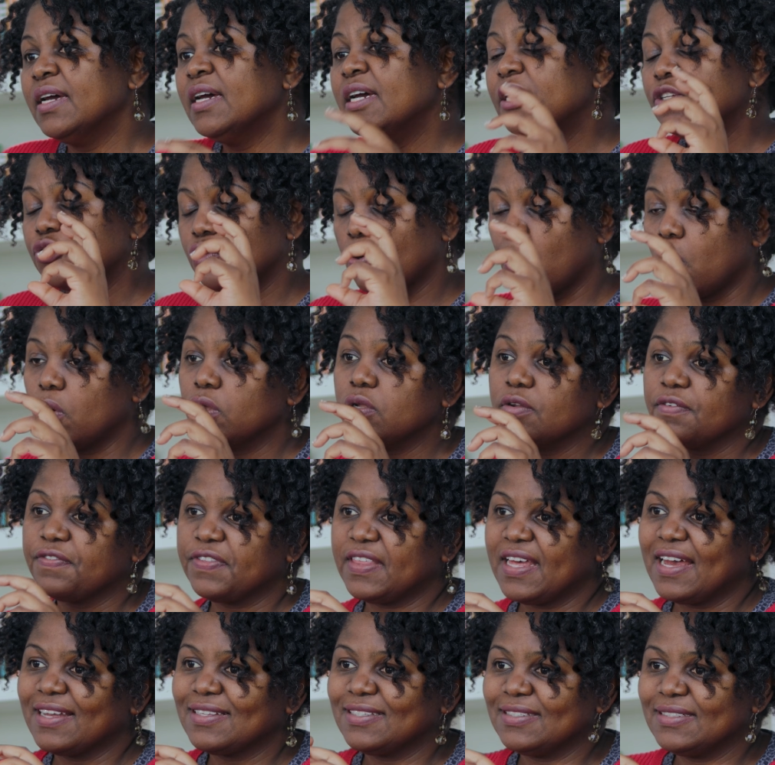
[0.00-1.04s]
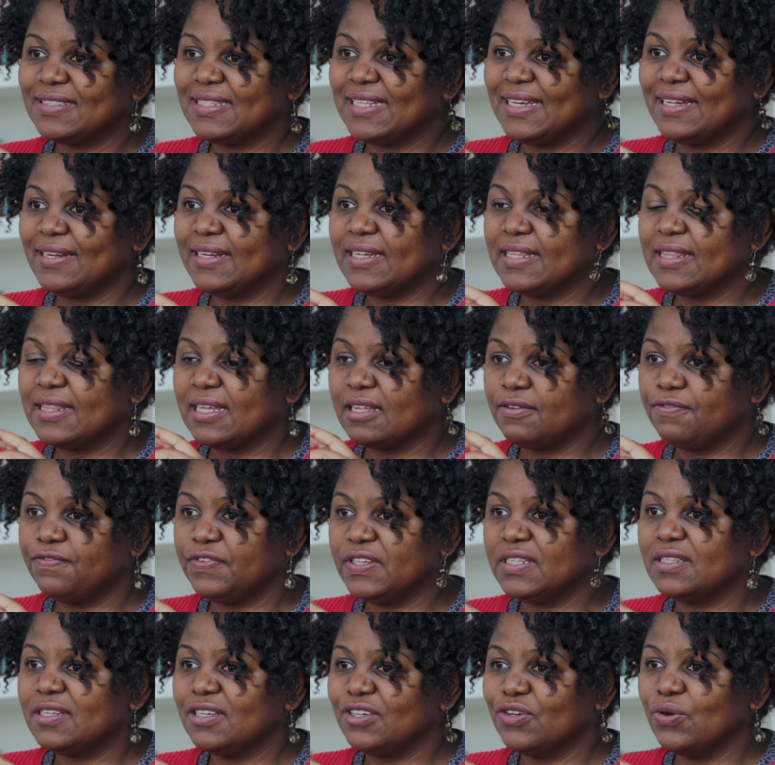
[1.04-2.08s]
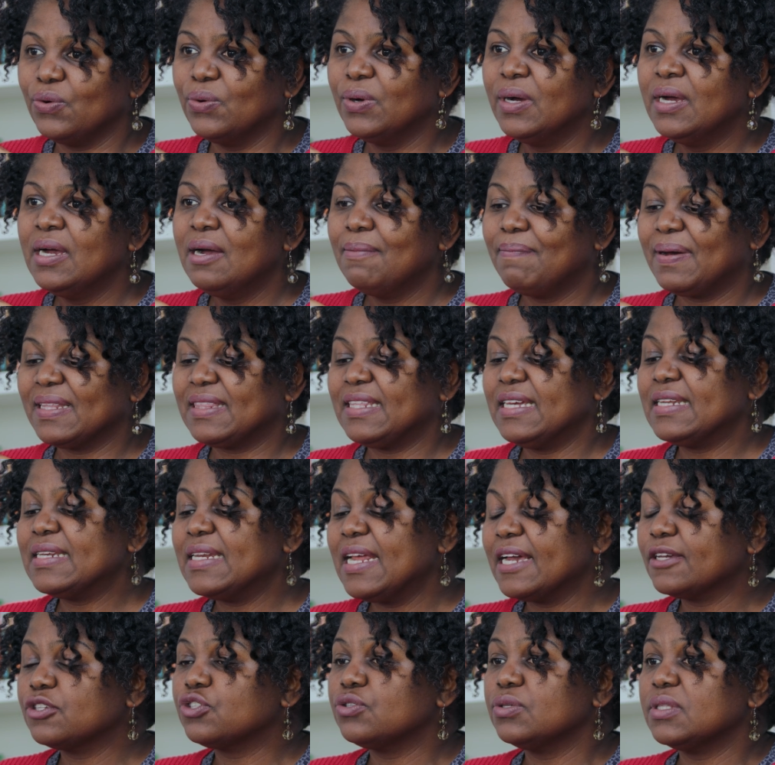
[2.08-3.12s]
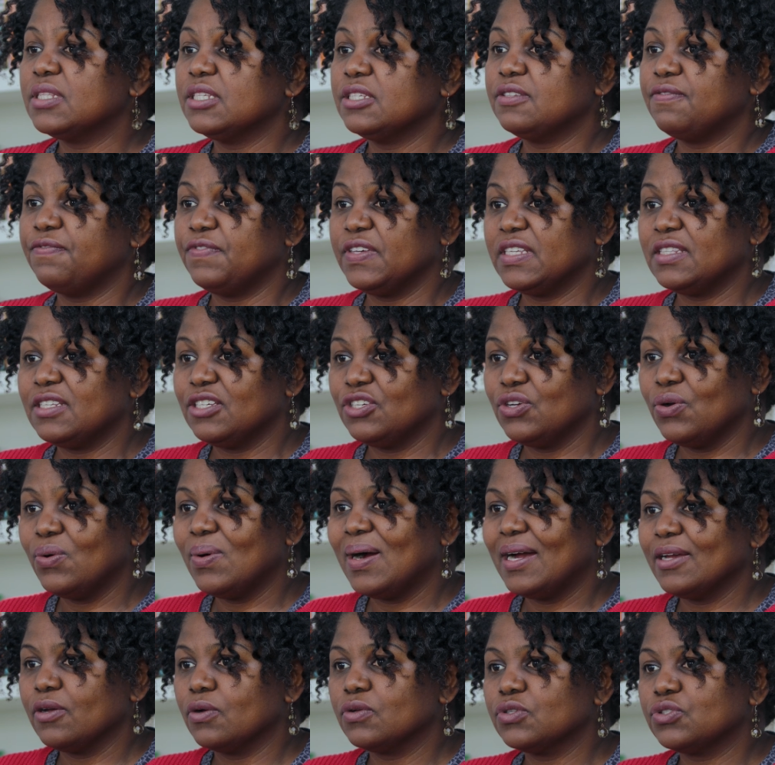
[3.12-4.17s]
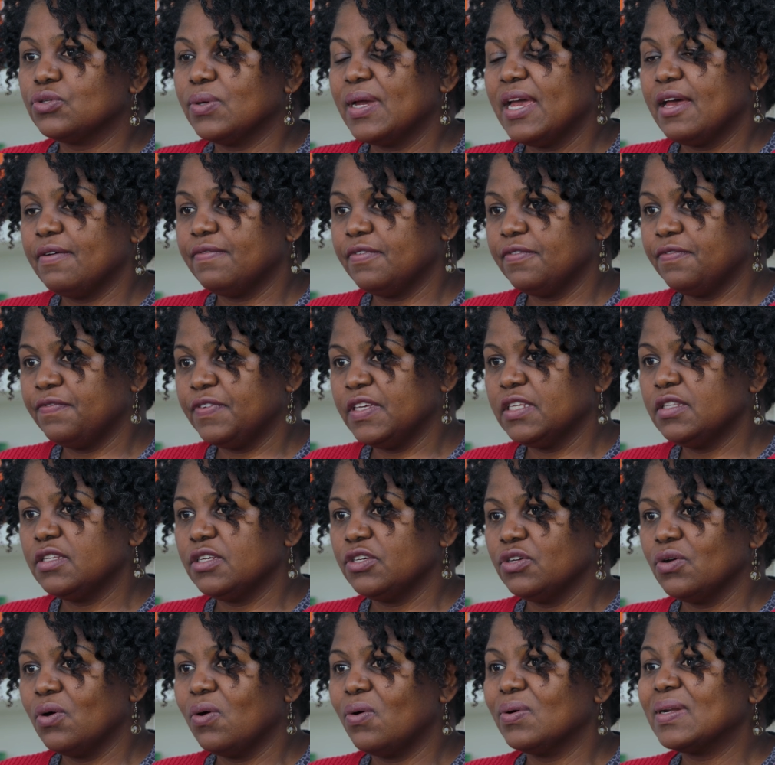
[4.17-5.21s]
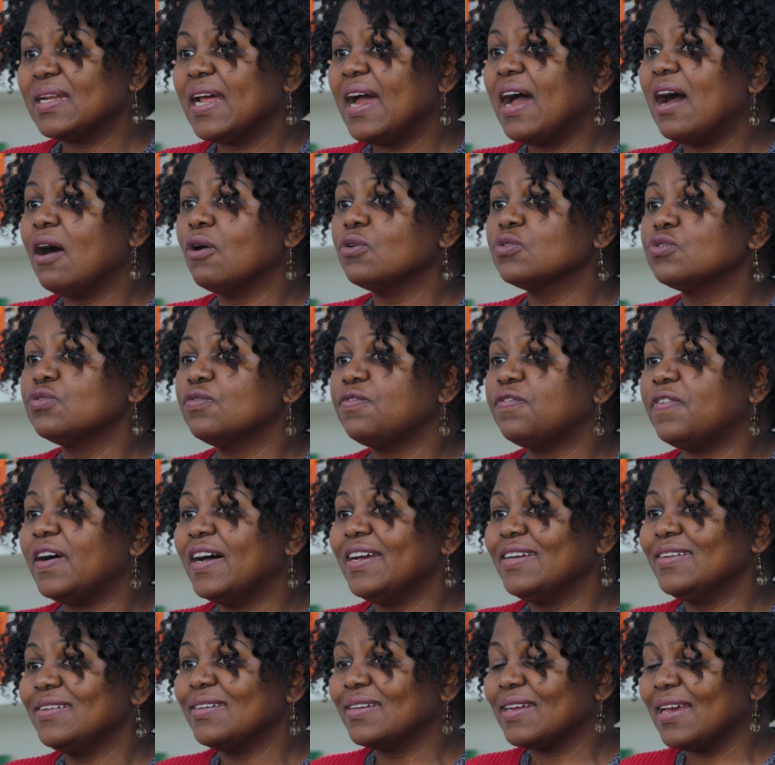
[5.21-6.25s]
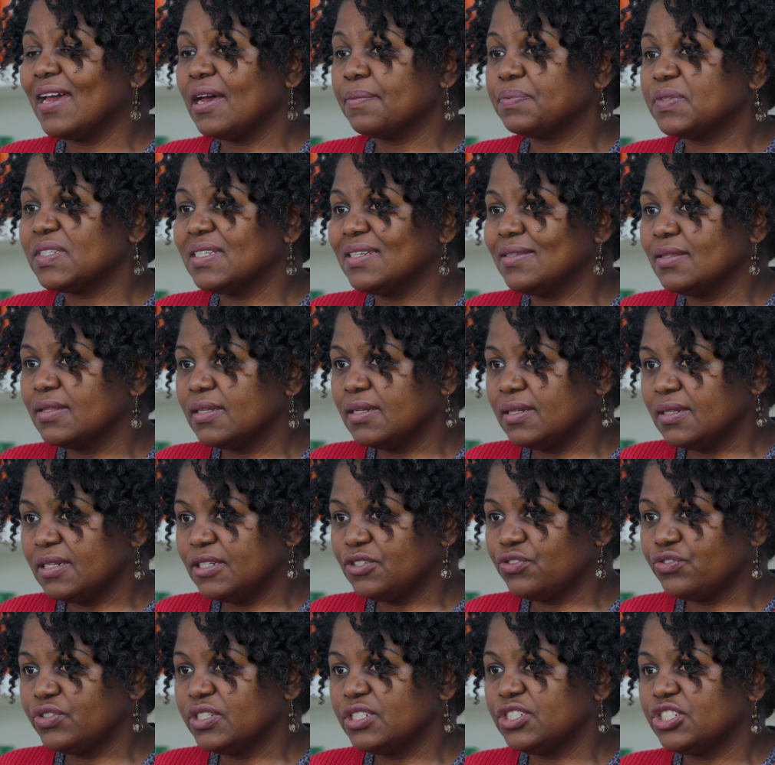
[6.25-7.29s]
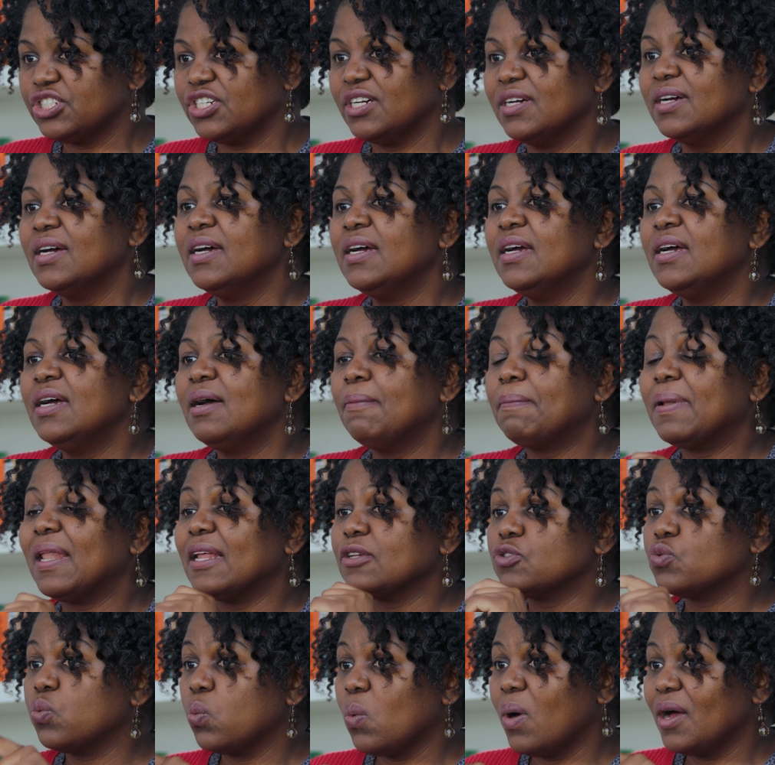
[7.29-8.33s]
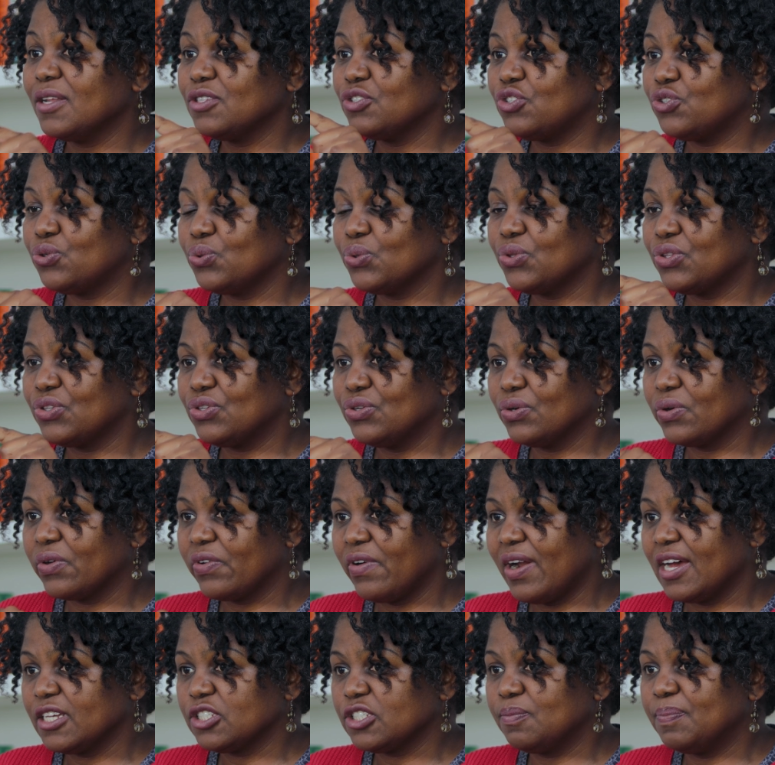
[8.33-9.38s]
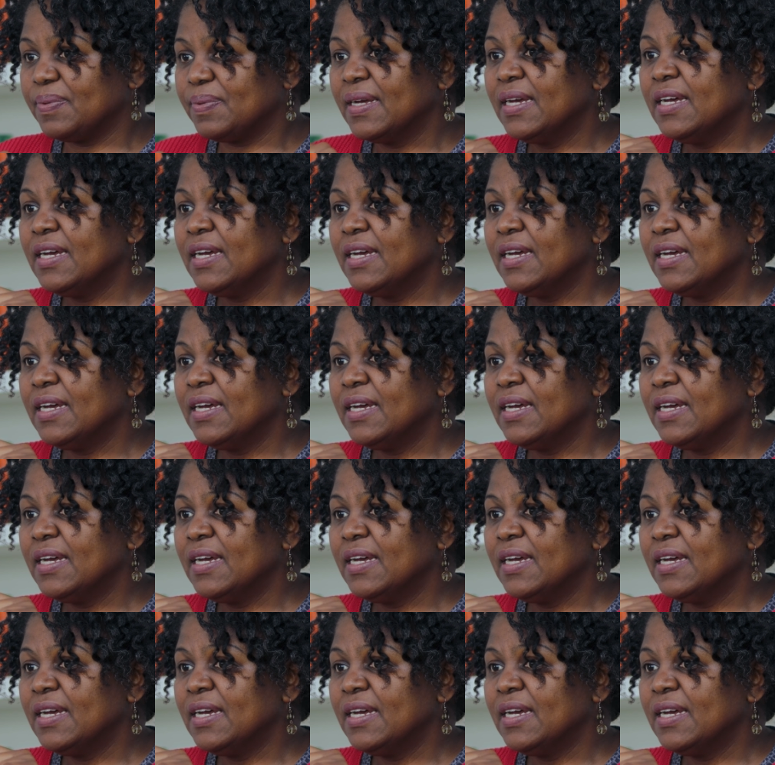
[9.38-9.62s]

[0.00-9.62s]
So all of that is there in that video. But then next to this video, I also have a video on how to find gaps in the literature, plus one truth to grasp.